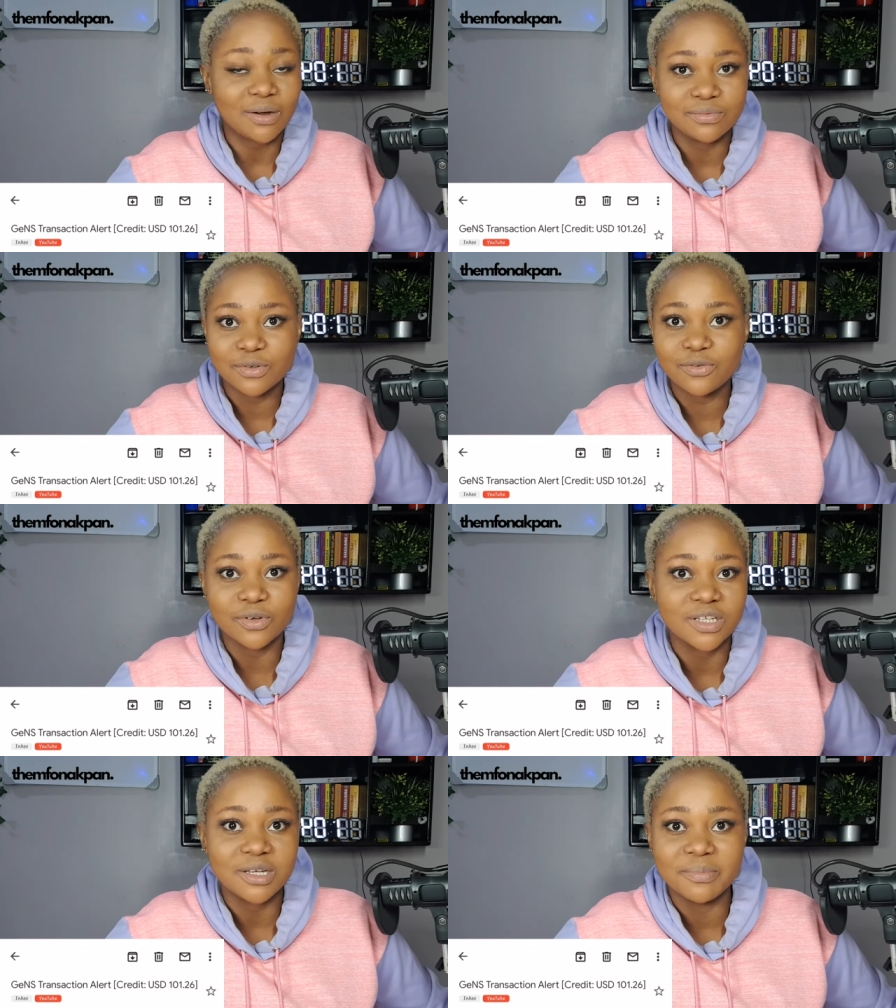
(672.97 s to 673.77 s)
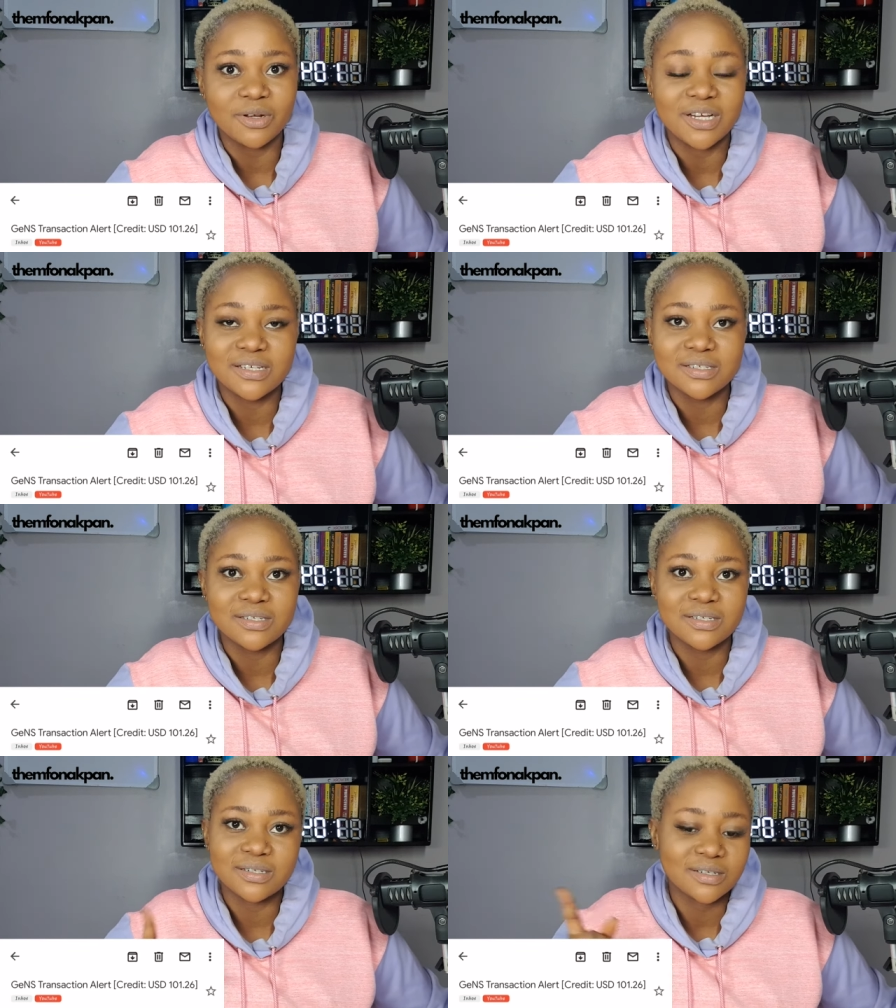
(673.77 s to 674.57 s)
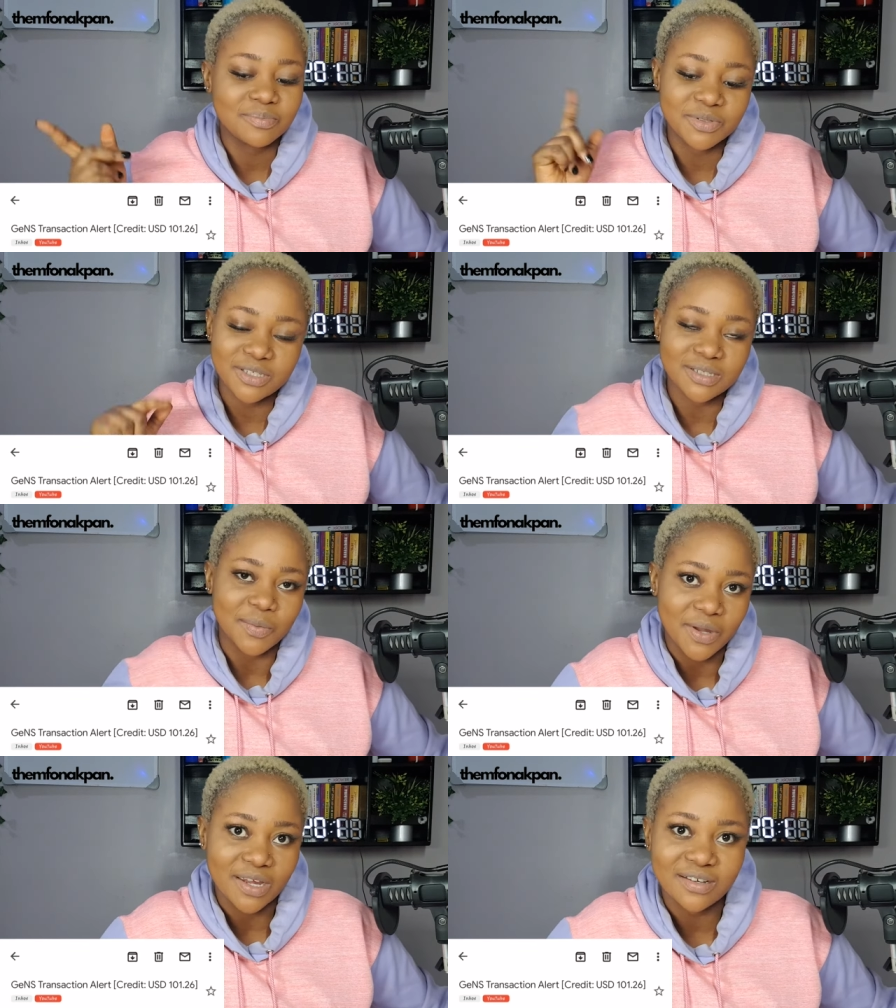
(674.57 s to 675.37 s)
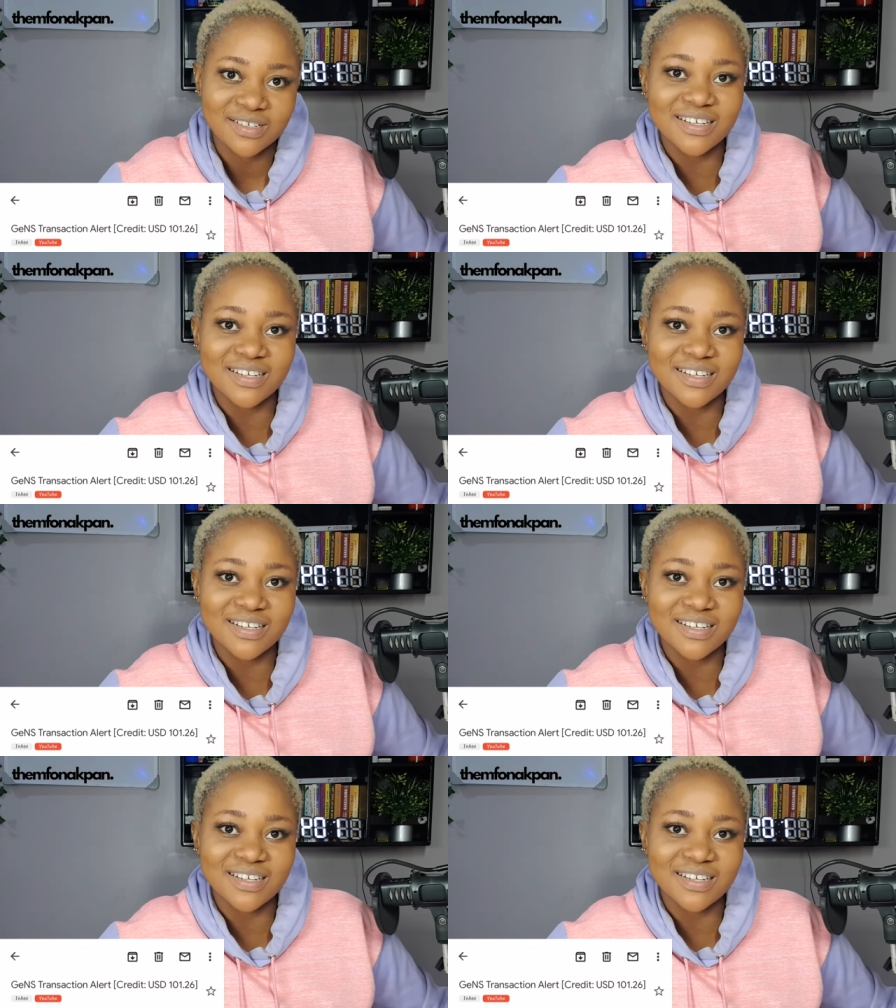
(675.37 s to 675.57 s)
I'll look for the email and put somewhere